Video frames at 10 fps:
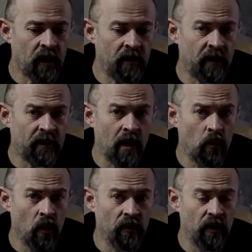that I
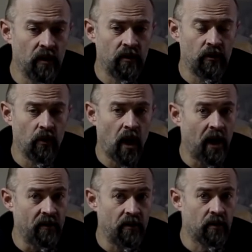wanted to either